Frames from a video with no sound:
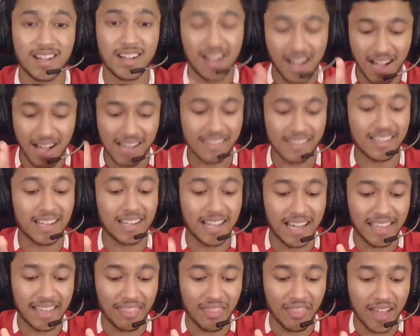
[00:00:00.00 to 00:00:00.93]

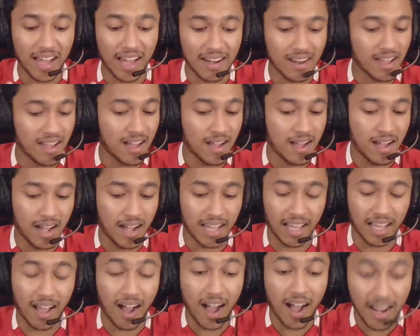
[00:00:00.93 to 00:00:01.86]
Underline that.
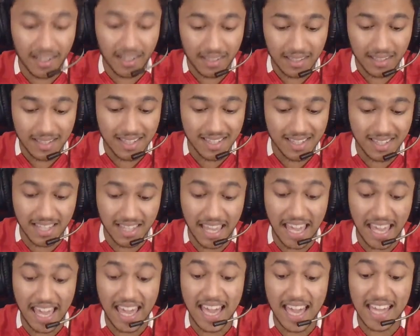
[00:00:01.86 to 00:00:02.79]
I can't
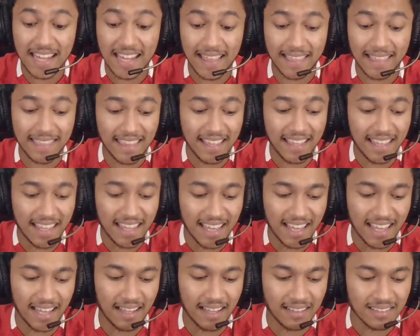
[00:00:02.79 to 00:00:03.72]
say anything
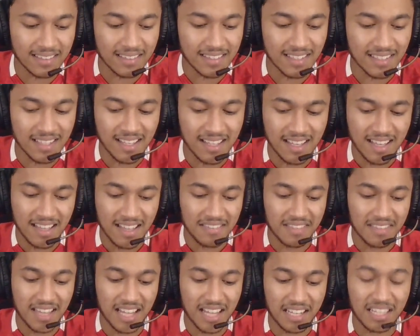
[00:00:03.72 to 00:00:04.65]
else
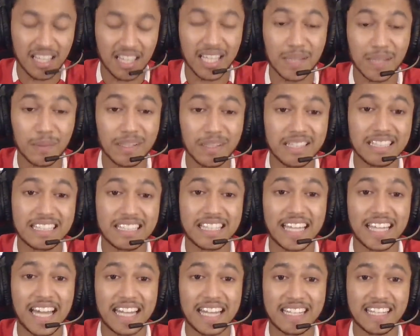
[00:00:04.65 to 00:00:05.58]
than he will
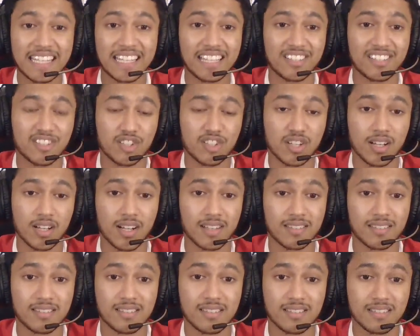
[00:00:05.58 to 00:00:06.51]
get his
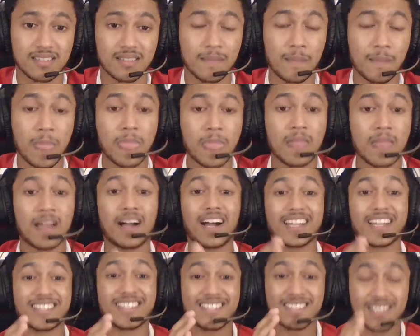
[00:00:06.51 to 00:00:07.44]
chances.
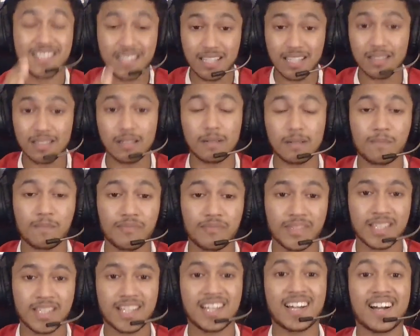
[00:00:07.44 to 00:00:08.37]
I still,
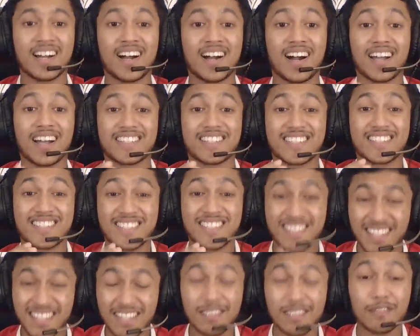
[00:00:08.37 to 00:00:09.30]
I
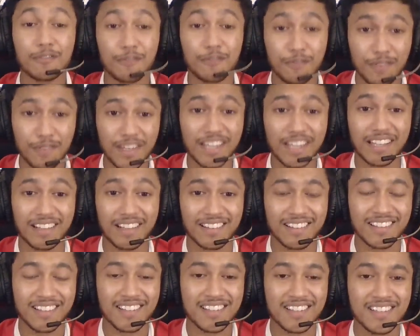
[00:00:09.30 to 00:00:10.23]
still
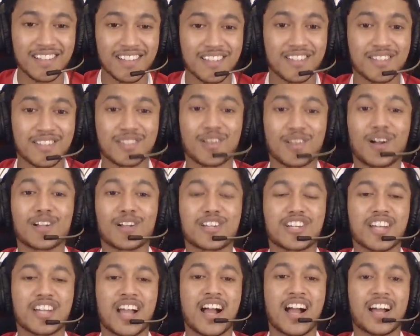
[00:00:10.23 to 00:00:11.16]
feel
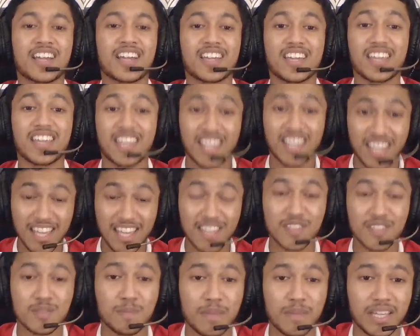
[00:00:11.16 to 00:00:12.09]
Solskjaer
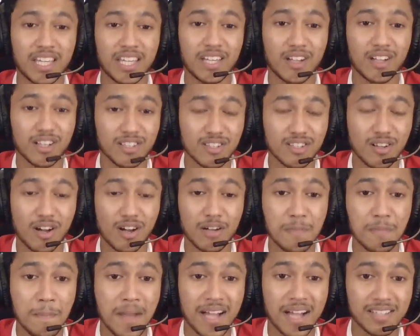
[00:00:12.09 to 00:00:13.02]
is picking on
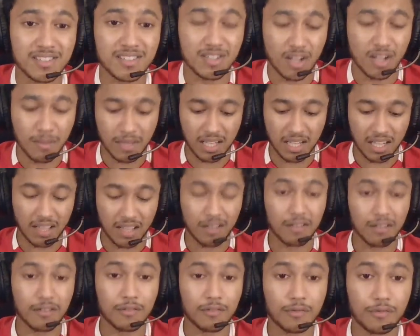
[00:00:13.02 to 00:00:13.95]
Scott
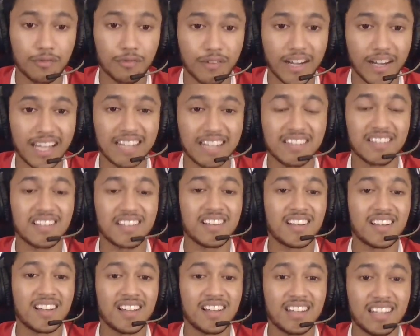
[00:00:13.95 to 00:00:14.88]
McTominay,
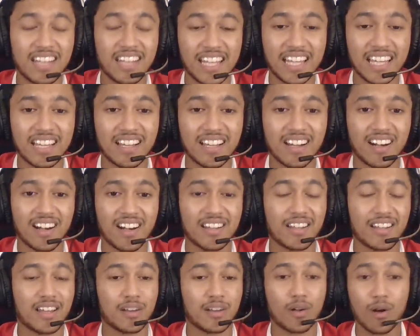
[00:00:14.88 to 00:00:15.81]
Fred,
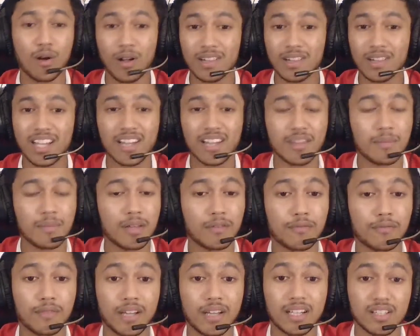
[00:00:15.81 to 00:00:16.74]
Lingard, and all the other
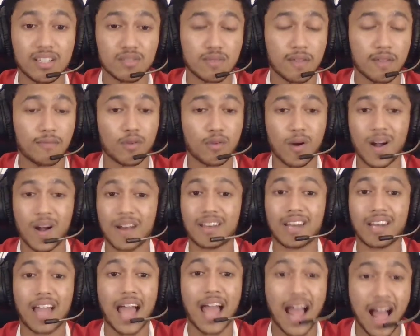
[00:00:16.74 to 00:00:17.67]
midfielders we've
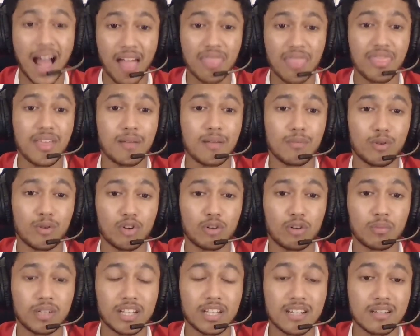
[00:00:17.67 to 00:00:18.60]
got at the
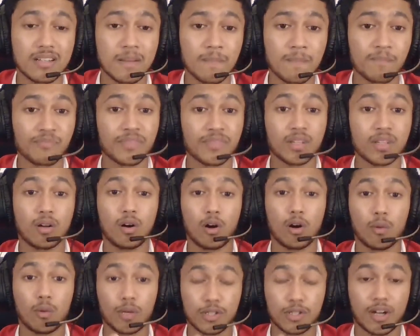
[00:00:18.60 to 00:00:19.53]
moment
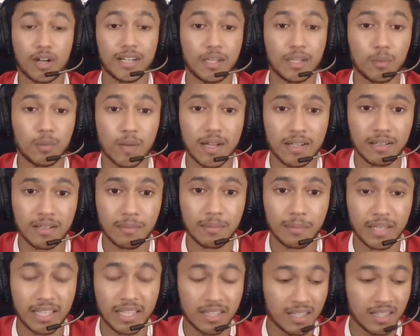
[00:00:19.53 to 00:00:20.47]
over Donny van de
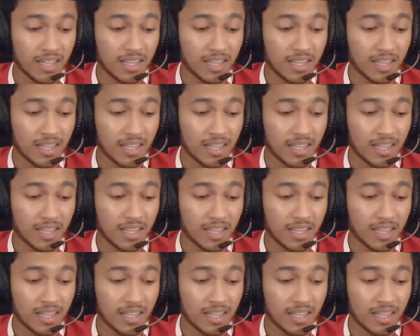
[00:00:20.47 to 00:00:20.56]
Beek.